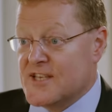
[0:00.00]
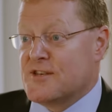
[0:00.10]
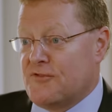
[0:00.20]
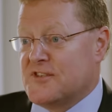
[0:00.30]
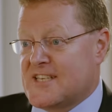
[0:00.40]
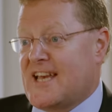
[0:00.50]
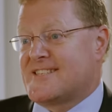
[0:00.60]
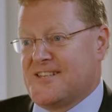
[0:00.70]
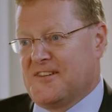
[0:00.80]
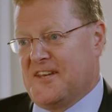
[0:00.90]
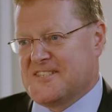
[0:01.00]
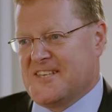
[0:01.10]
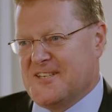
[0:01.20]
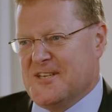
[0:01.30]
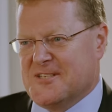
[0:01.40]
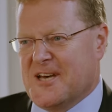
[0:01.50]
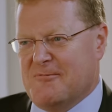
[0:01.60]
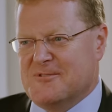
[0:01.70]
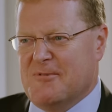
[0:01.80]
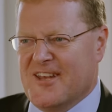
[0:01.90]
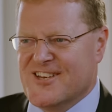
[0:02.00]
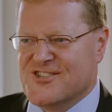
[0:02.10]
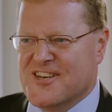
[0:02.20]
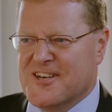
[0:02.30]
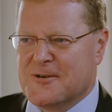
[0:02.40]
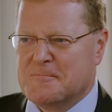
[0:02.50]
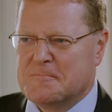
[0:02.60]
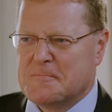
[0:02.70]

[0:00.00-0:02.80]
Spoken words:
It's a fantastically exciting time to be an engineer.